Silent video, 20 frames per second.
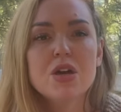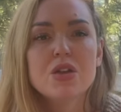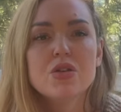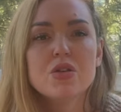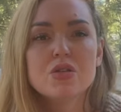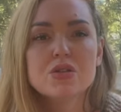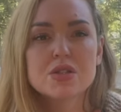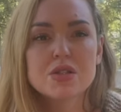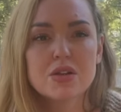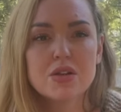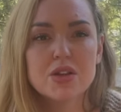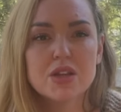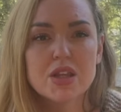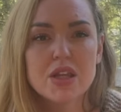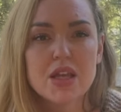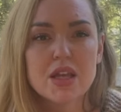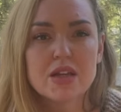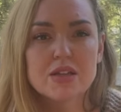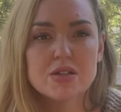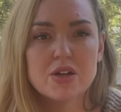Those little
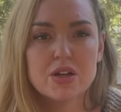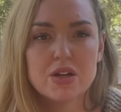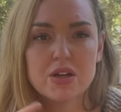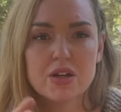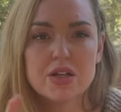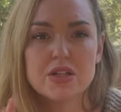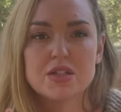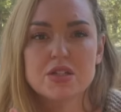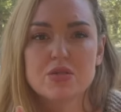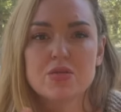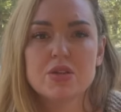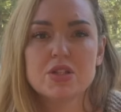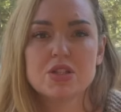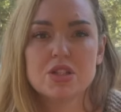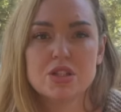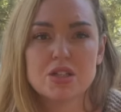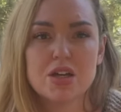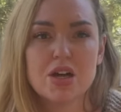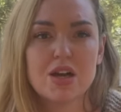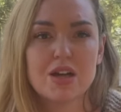things are your
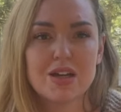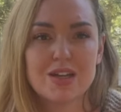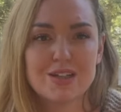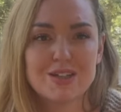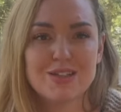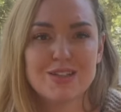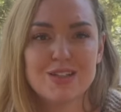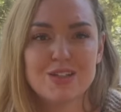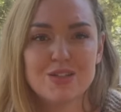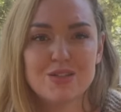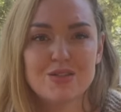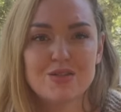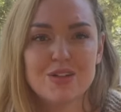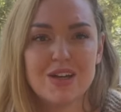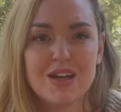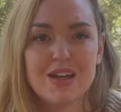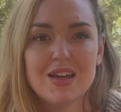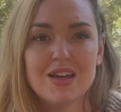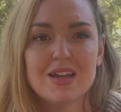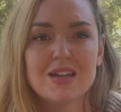intuition talking to you,
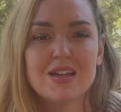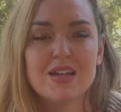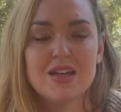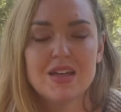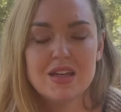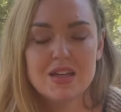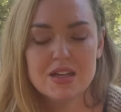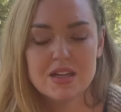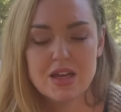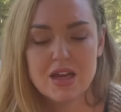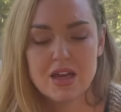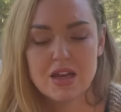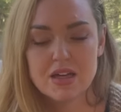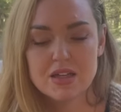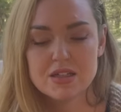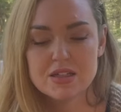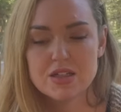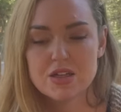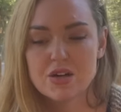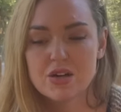right?
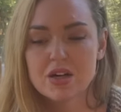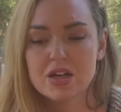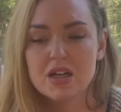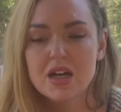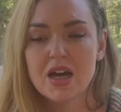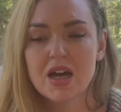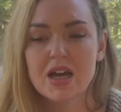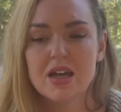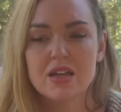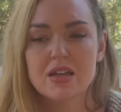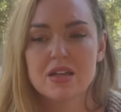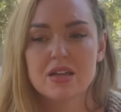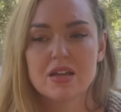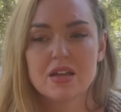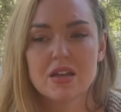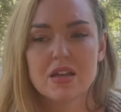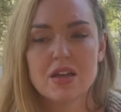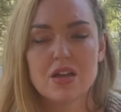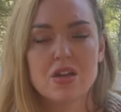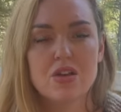And your gut
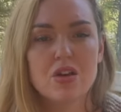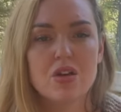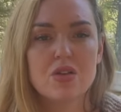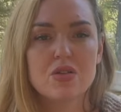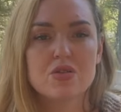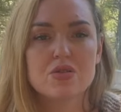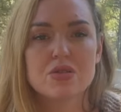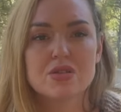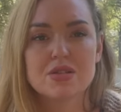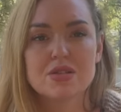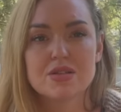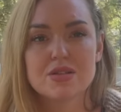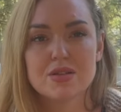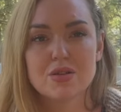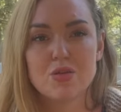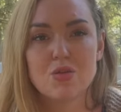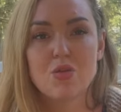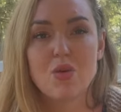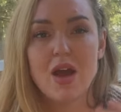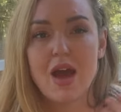knows
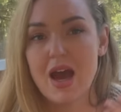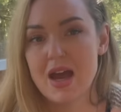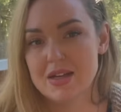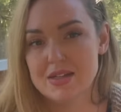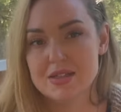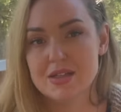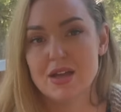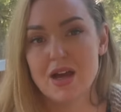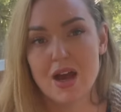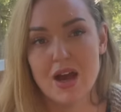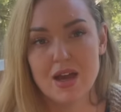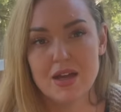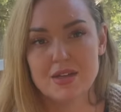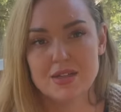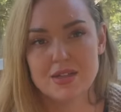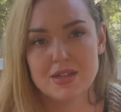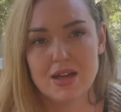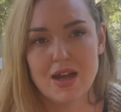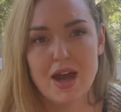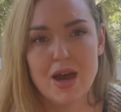what has
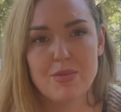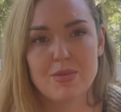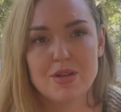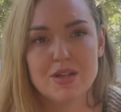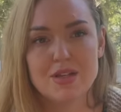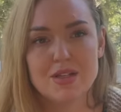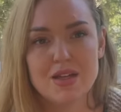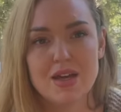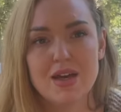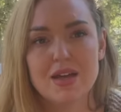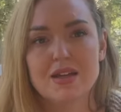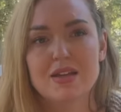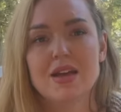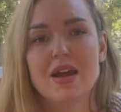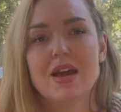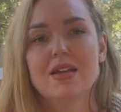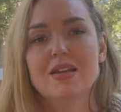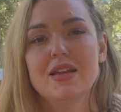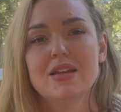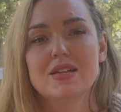not happened yet,
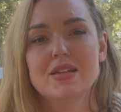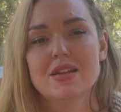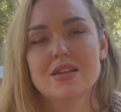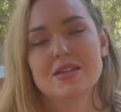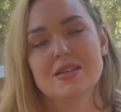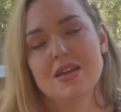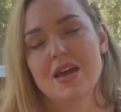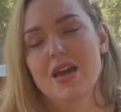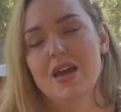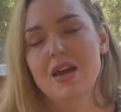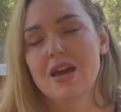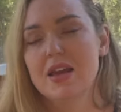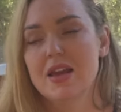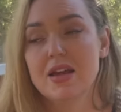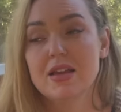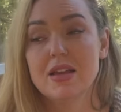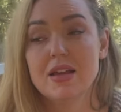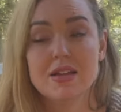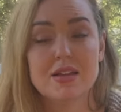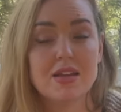I like to say, and
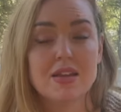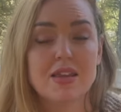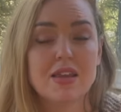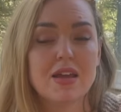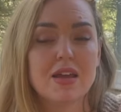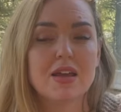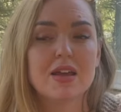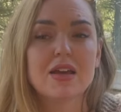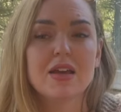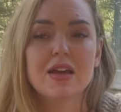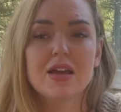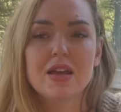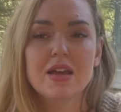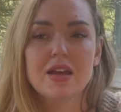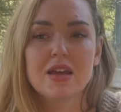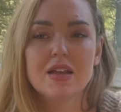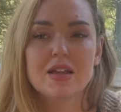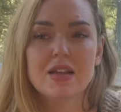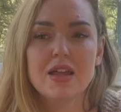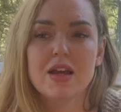I like to think.
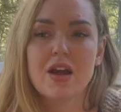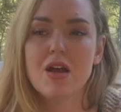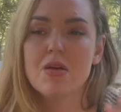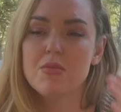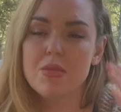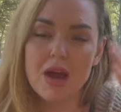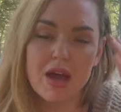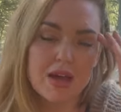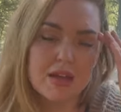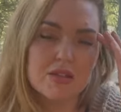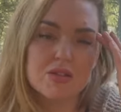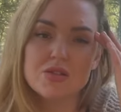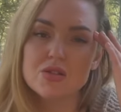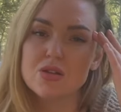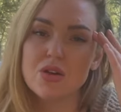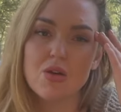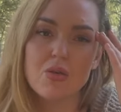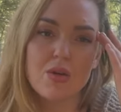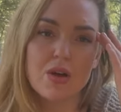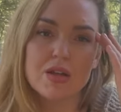Like our minds
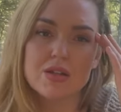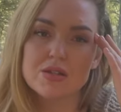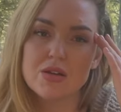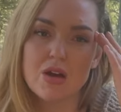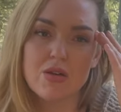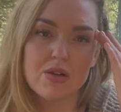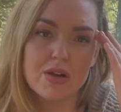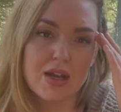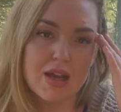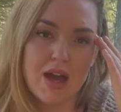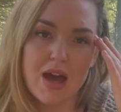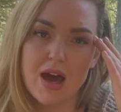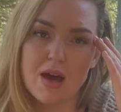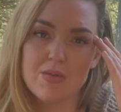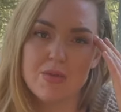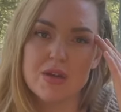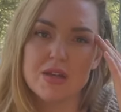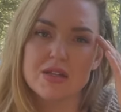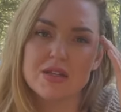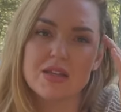know what has already
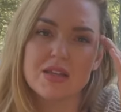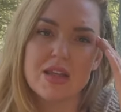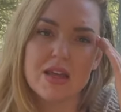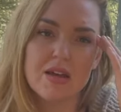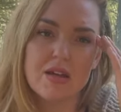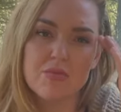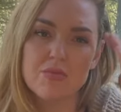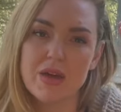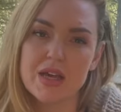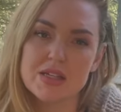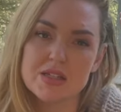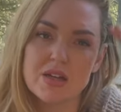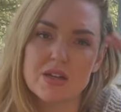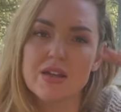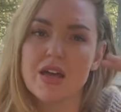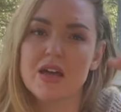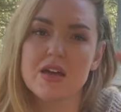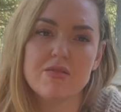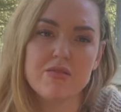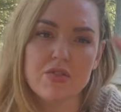happened, and they, based on
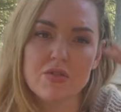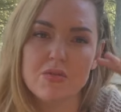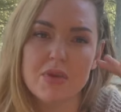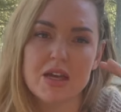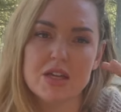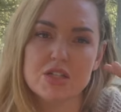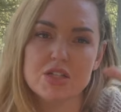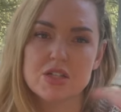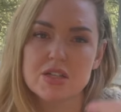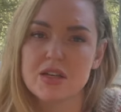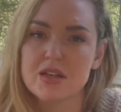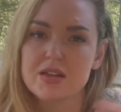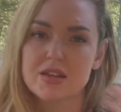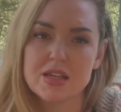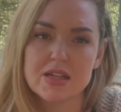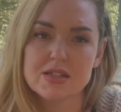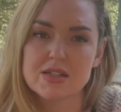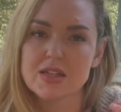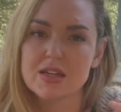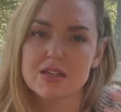that information and
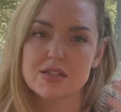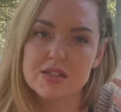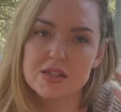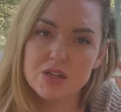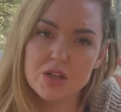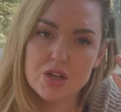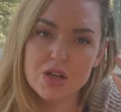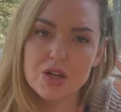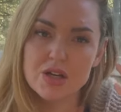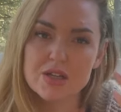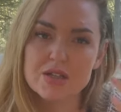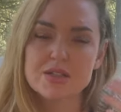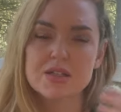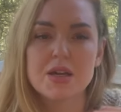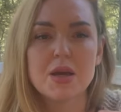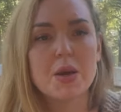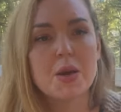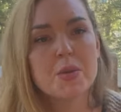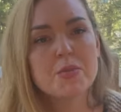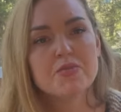things that it's learned,
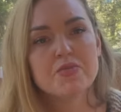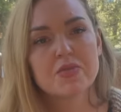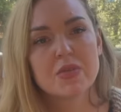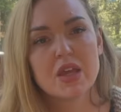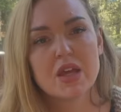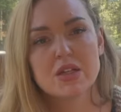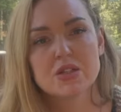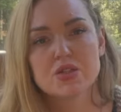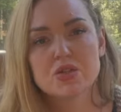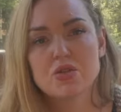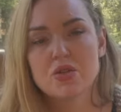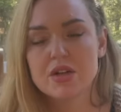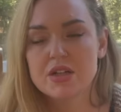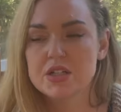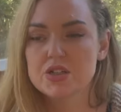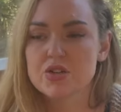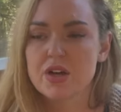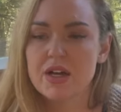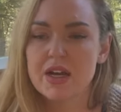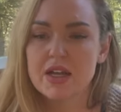it's going
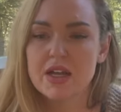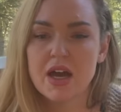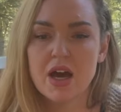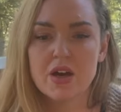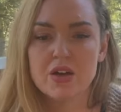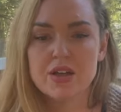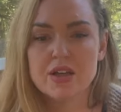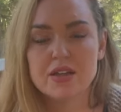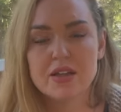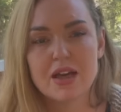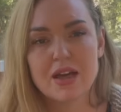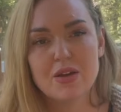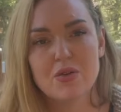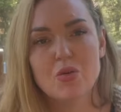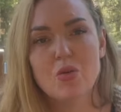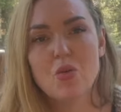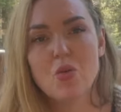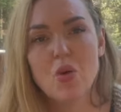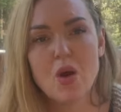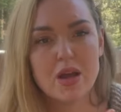to try to calculate
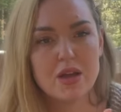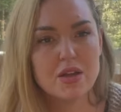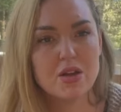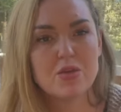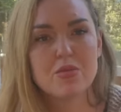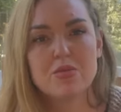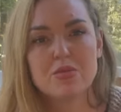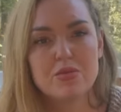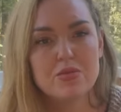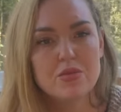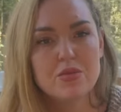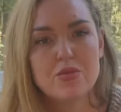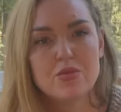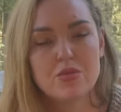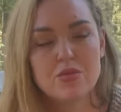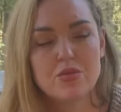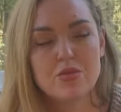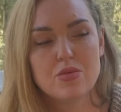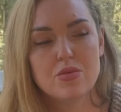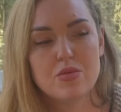what your
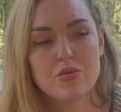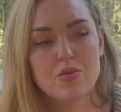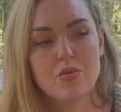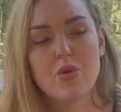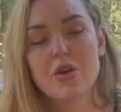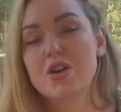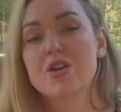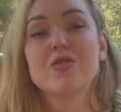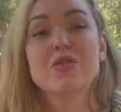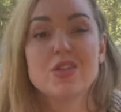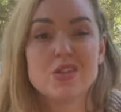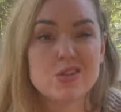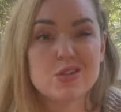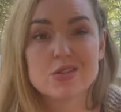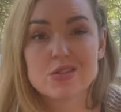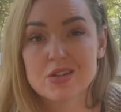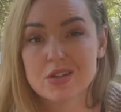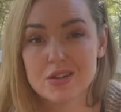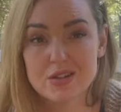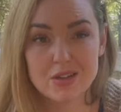future
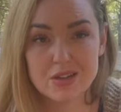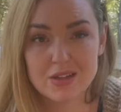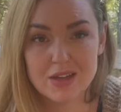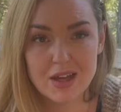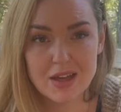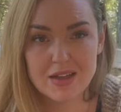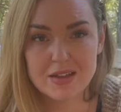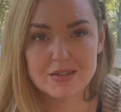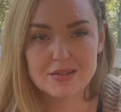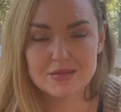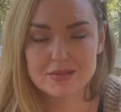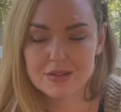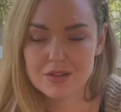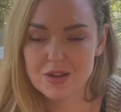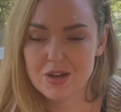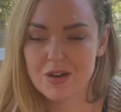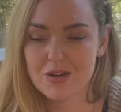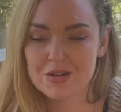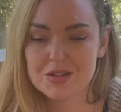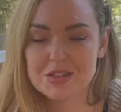is gonna look like. You
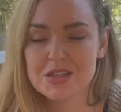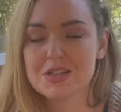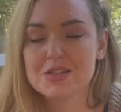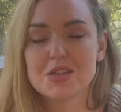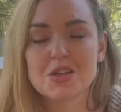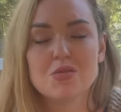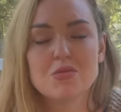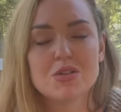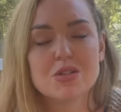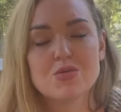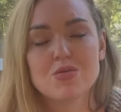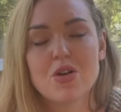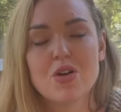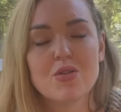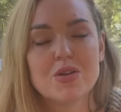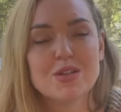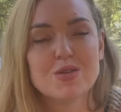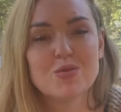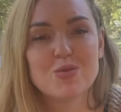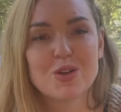know, because us humans, we're
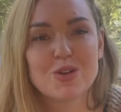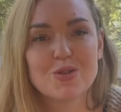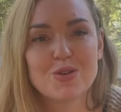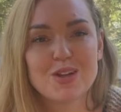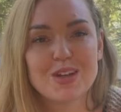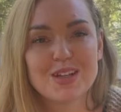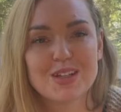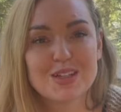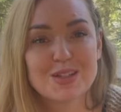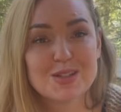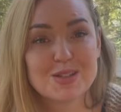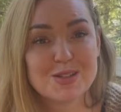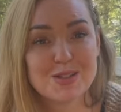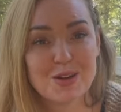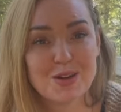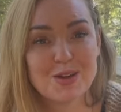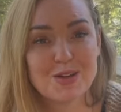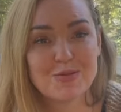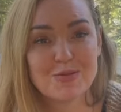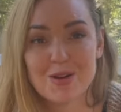always wondering and
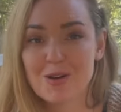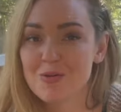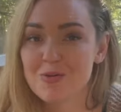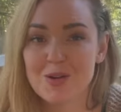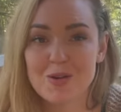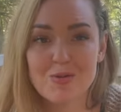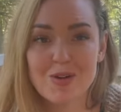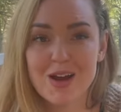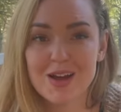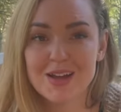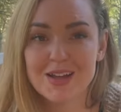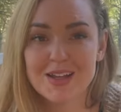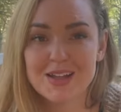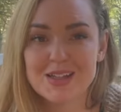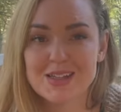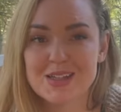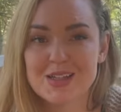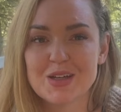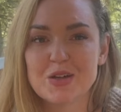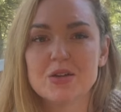concerned, what are we walking
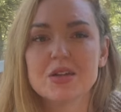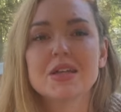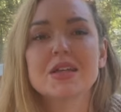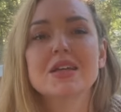into?